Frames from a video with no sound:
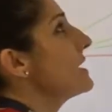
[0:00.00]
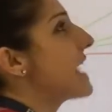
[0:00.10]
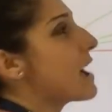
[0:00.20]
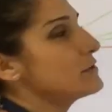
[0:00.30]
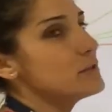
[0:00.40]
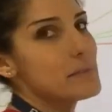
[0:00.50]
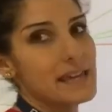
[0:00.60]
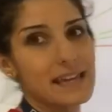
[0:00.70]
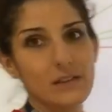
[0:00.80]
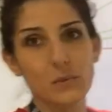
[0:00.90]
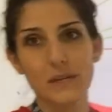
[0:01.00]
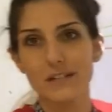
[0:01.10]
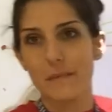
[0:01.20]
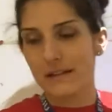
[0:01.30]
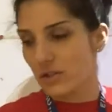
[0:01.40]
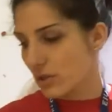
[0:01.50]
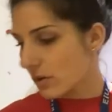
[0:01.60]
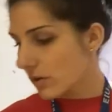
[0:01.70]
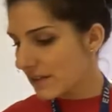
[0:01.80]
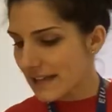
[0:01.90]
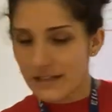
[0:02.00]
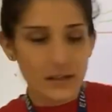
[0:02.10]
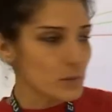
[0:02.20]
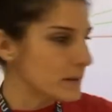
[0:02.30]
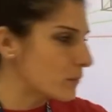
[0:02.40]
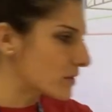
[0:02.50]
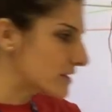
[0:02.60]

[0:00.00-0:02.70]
Now to make it three-dimensional, that's a little bit more